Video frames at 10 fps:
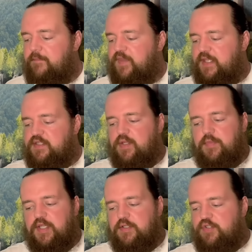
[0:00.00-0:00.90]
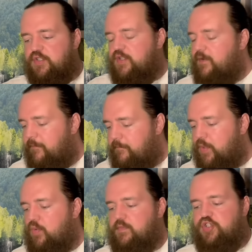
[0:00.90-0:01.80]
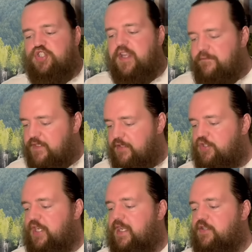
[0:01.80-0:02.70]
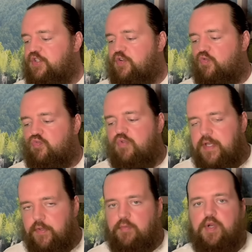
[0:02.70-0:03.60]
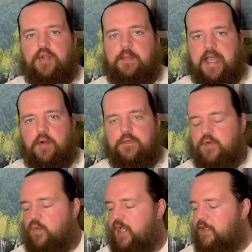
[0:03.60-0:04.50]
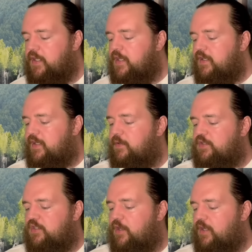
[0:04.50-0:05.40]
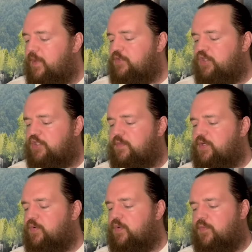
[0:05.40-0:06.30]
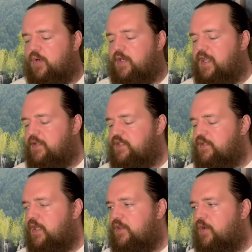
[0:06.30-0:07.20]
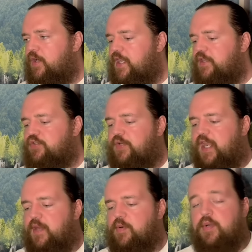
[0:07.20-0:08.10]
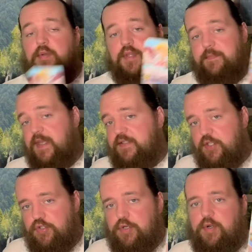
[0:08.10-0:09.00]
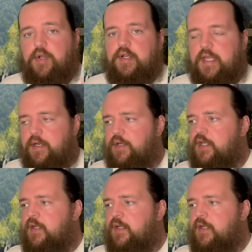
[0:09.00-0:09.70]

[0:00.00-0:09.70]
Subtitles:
that something is just going to, boom, shift and change in a really, really powerful way. Now, let's talk about judgment a little more. It has the Archangel Gabriel, the messenger, on there.